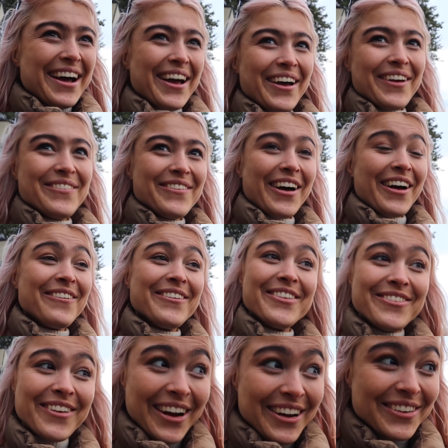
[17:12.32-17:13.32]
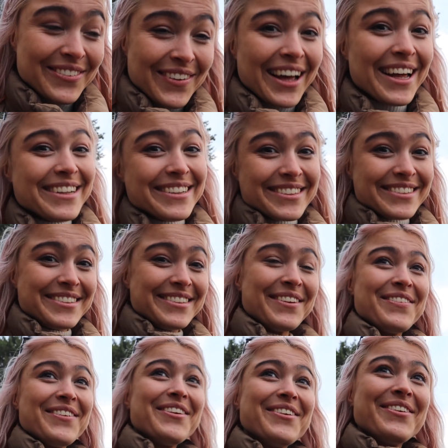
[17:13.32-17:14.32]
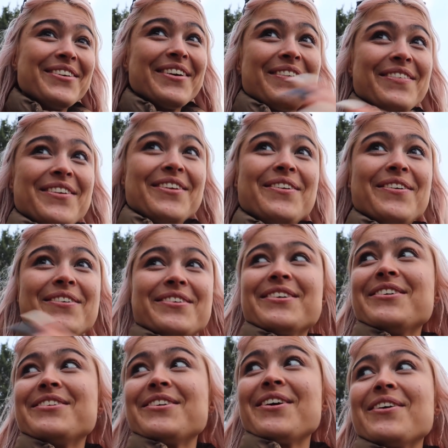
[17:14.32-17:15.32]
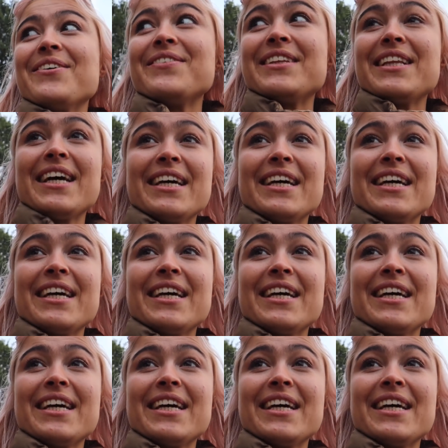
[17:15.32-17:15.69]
I would recommend, if you also struggle with